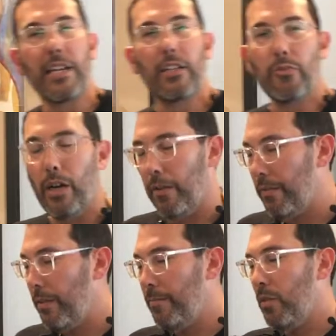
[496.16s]
to 12.
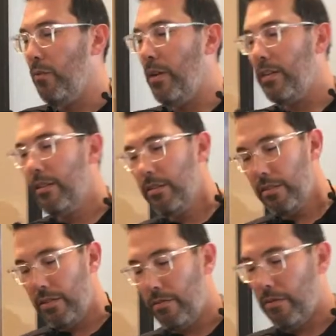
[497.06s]
1,
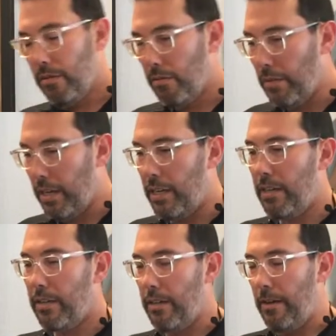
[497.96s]
2, ready,
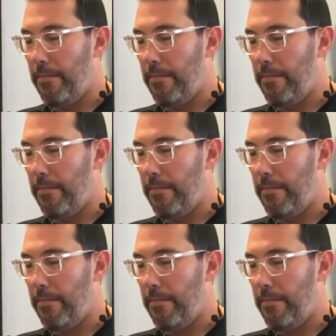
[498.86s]
go.